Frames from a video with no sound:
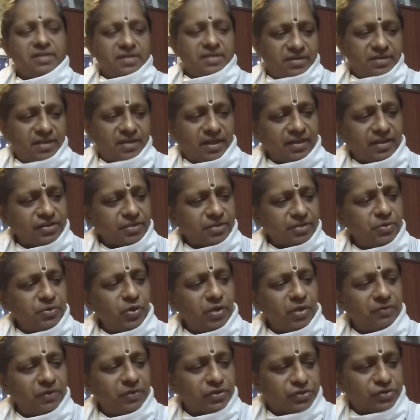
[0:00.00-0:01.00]
There is a
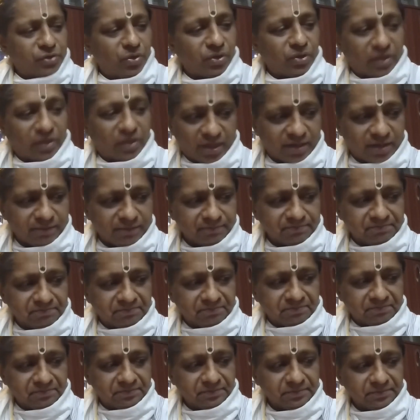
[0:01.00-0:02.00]
beautiful sloka
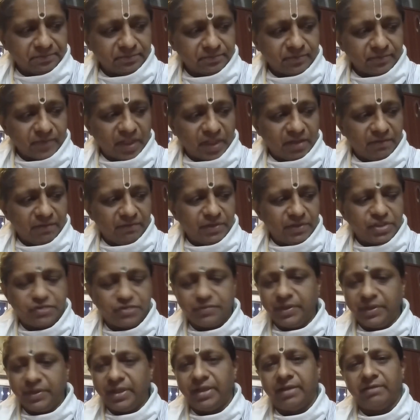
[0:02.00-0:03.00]
which
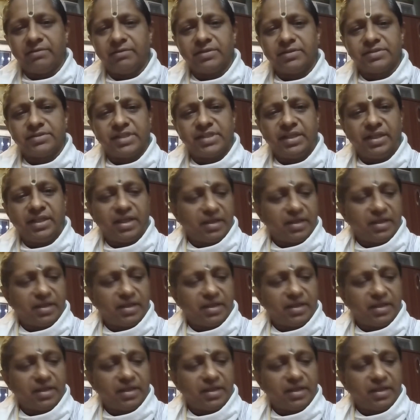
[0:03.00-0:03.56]
we sing